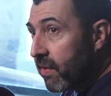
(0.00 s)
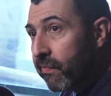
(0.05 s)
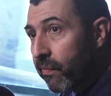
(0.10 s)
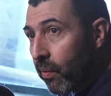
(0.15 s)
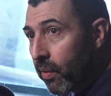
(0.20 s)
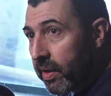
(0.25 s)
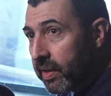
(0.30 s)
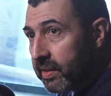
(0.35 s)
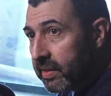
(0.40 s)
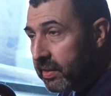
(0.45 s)

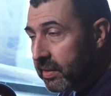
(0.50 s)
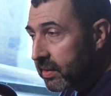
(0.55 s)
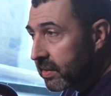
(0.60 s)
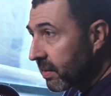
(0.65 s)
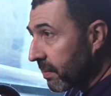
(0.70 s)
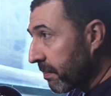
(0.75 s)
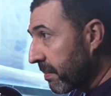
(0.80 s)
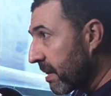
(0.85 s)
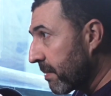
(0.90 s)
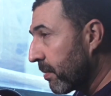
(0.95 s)
voices,
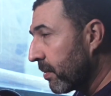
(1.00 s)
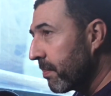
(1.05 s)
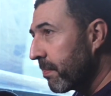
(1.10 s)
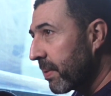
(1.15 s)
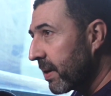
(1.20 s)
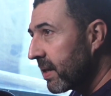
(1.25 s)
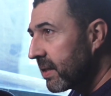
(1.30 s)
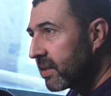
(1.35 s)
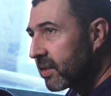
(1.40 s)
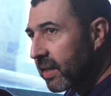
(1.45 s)
some people,
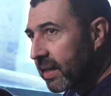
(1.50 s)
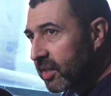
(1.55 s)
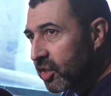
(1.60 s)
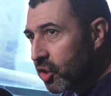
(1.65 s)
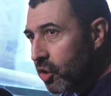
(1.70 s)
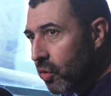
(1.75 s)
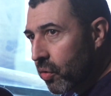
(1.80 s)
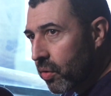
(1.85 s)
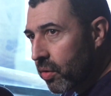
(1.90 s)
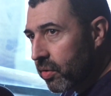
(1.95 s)
but
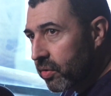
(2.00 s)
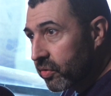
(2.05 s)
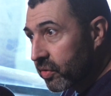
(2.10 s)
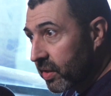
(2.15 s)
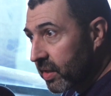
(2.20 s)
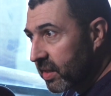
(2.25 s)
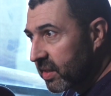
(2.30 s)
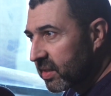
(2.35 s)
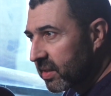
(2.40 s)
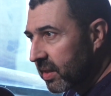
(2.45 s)
it's yours,
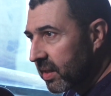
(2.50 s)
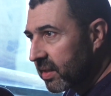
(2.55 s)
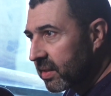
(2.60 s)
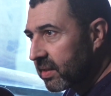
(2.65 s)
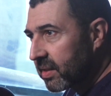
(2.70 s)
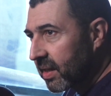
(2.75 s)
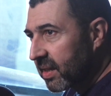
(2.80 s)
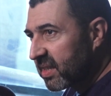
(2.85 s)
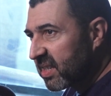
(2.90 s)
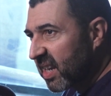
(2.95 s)
and
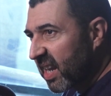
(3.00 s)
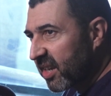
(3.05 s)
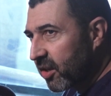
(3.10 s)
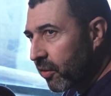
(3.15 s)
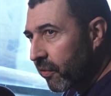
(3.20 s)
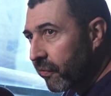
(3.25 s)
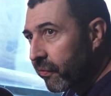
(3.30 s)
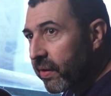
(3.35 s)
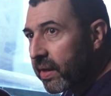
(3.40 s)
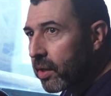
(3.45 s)
it's like
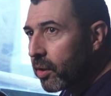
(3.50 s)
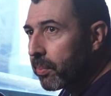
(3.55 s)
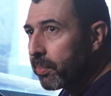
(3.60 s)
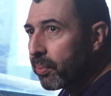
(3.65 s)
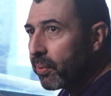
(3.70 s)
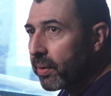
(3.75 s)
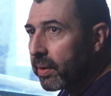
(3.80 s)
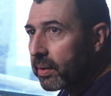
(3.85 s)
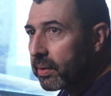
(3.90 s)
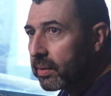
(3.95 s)
your fingerprint.